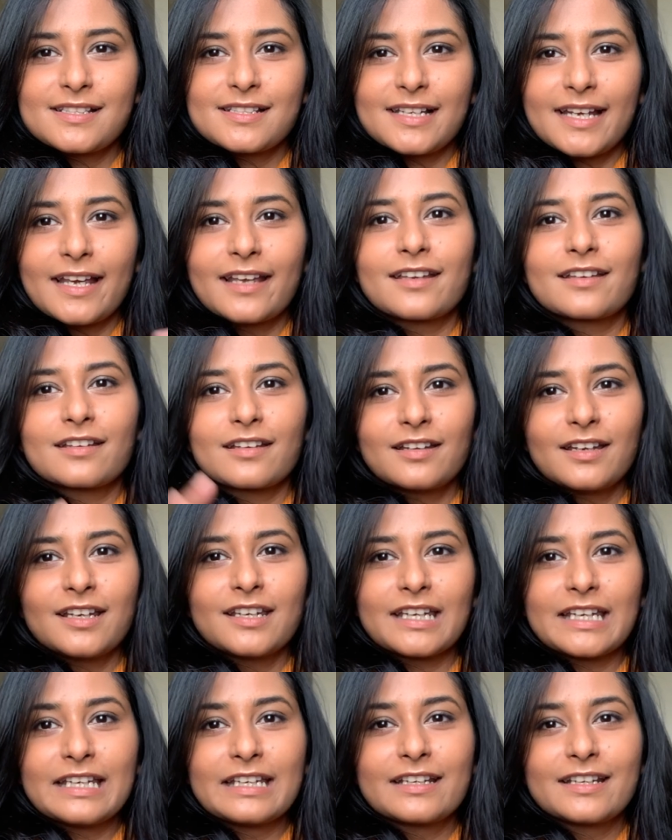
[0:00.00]
Like
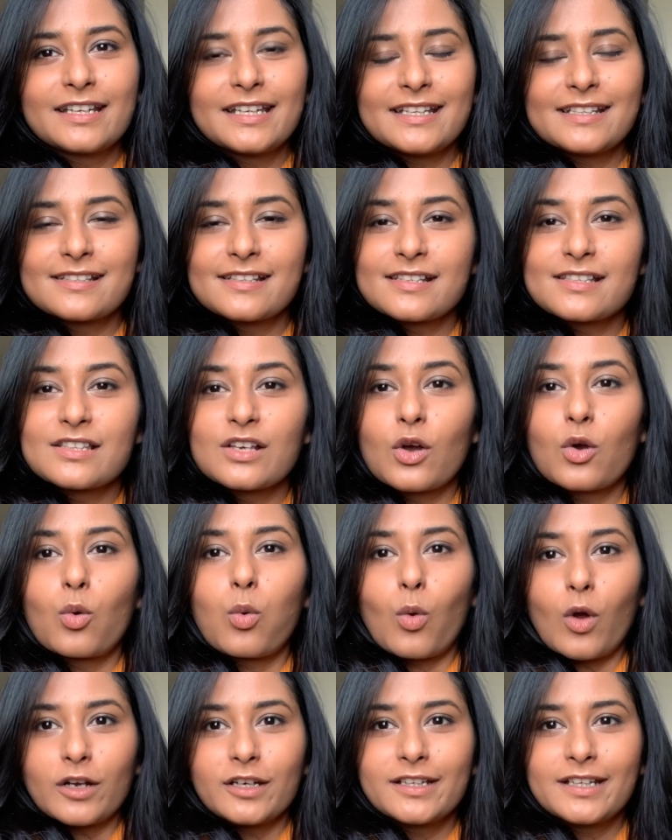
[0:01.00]
it increases the
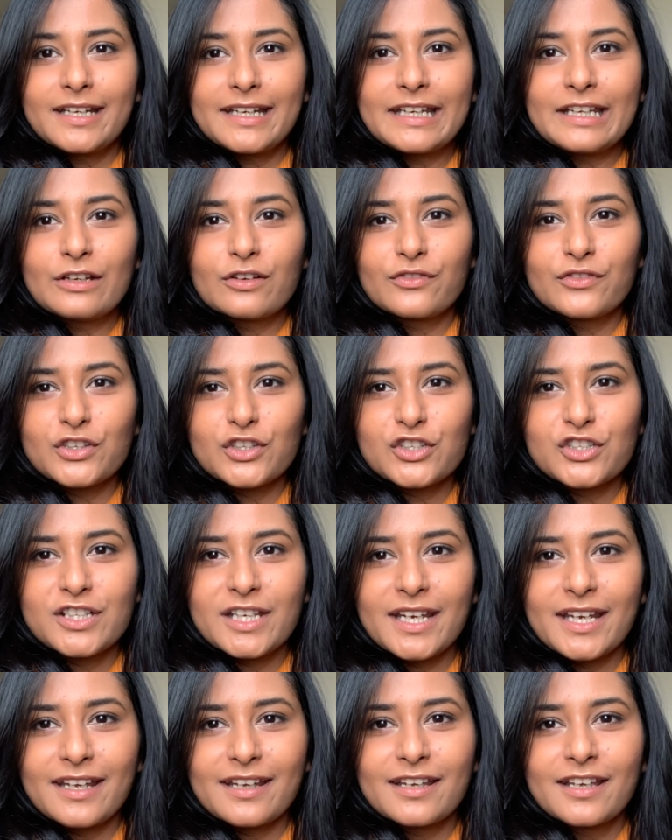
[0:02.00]
quantity of your
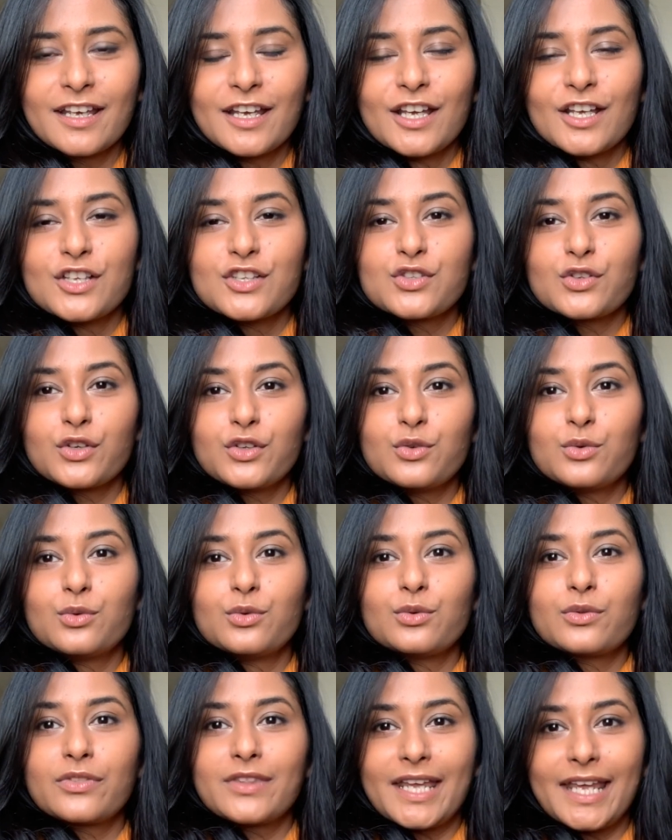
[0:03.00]
shake, so
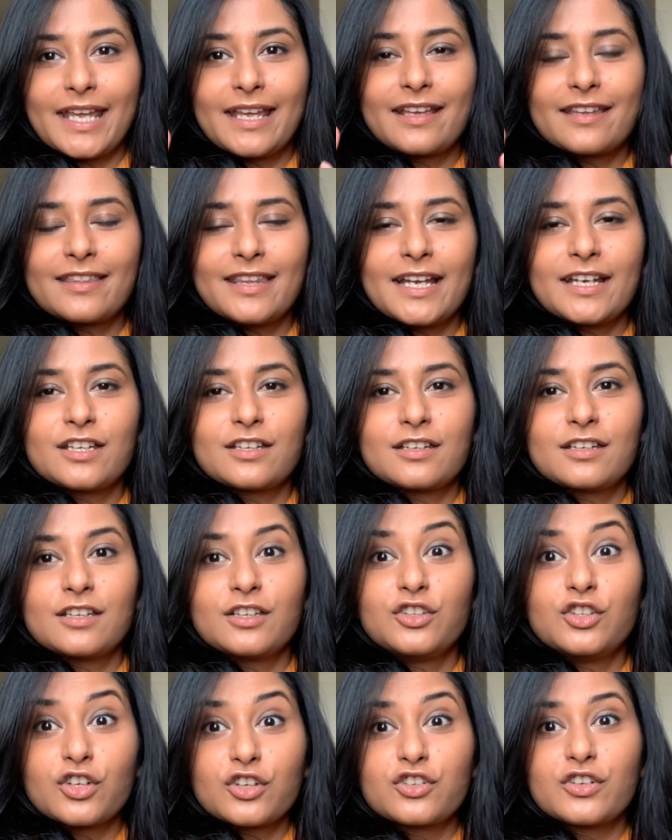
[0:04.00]
you think that
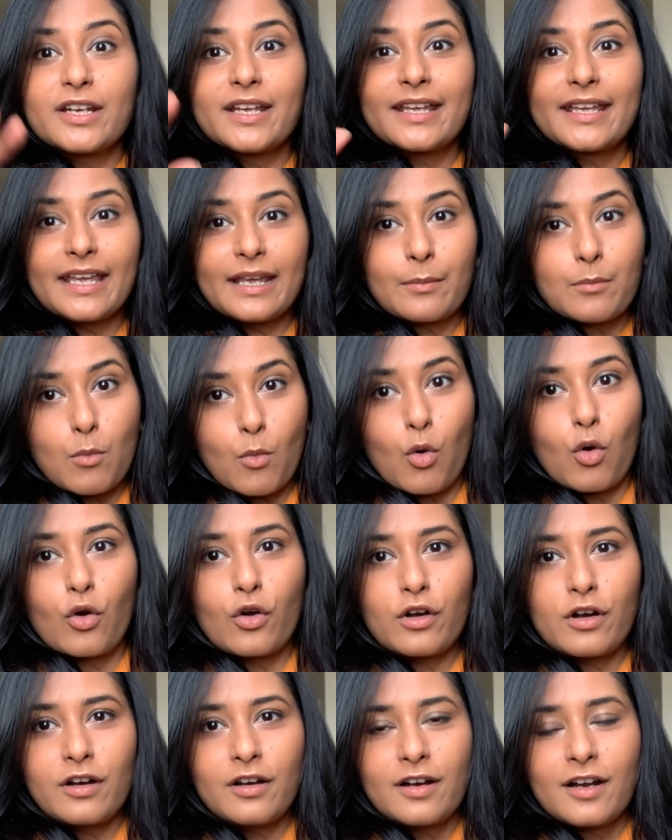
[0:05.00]
you're drinking
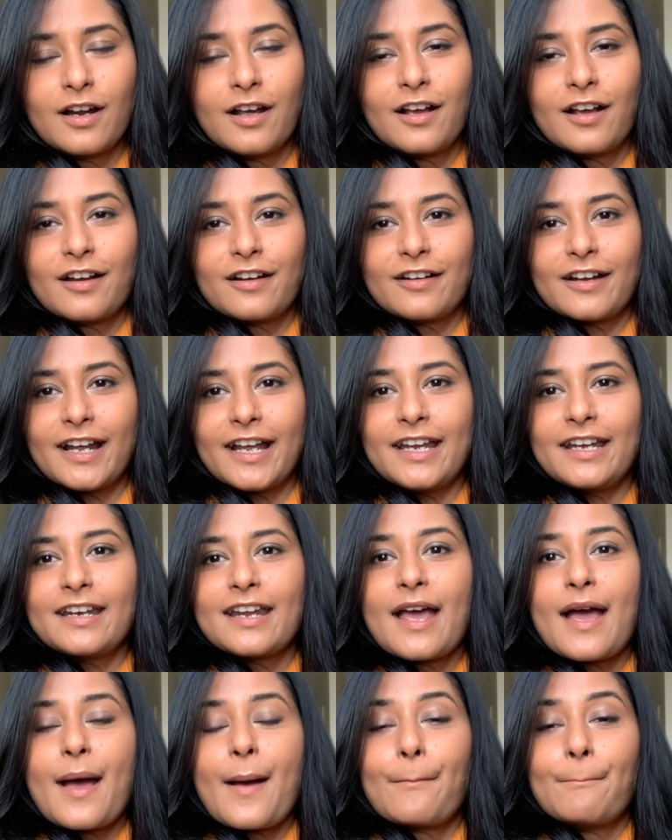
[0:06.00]
more, right?
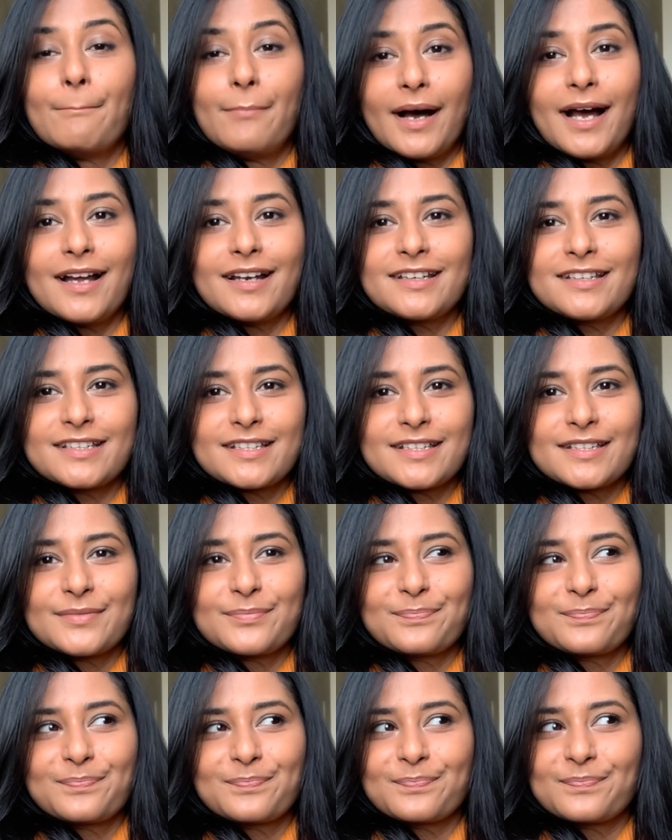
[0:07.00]
But
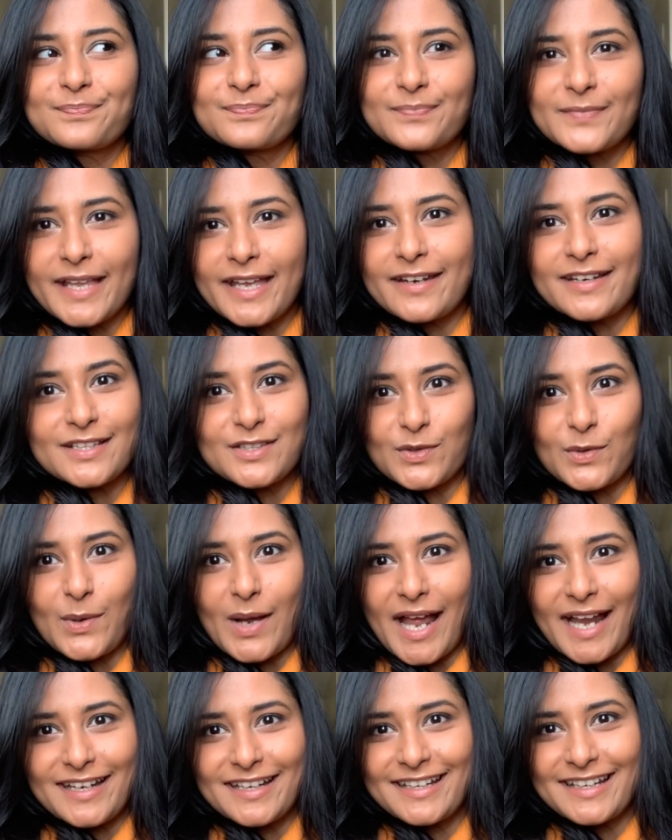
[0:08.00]
there is no
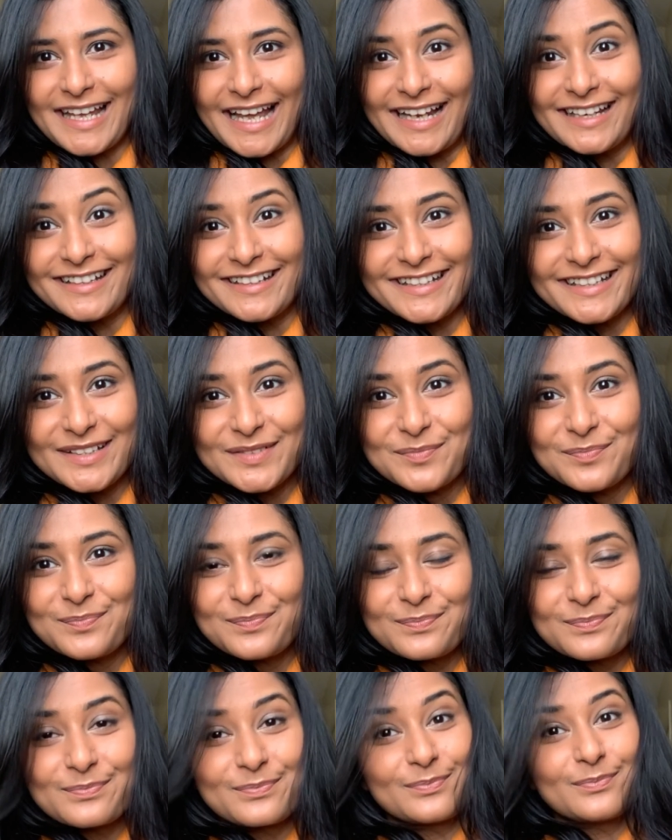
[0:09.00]
added calorie,
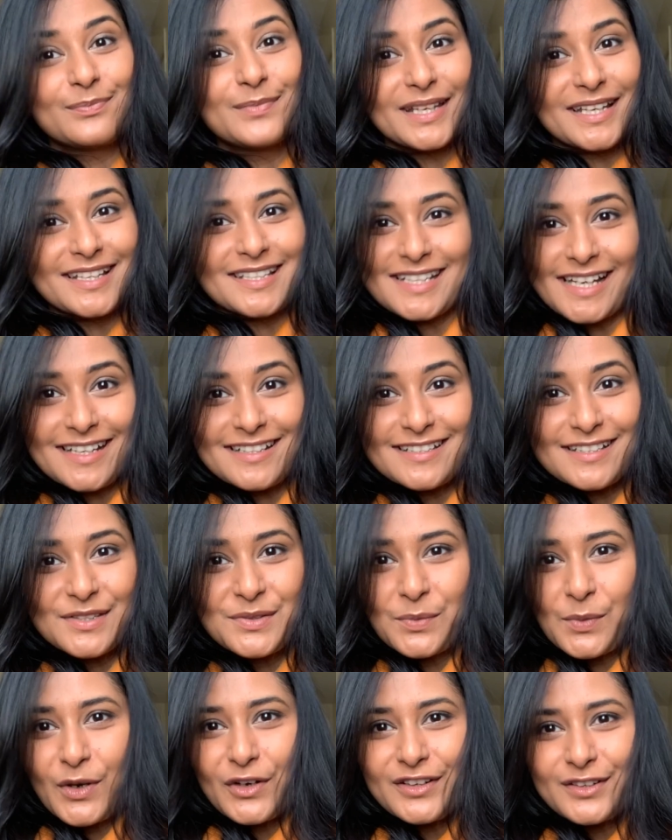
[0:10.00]
because ice is
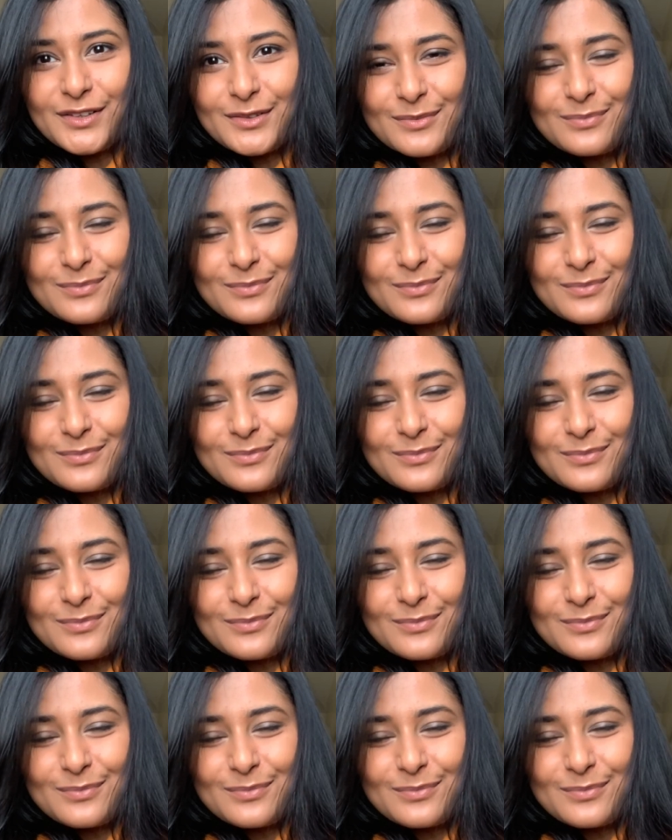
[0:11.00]
water.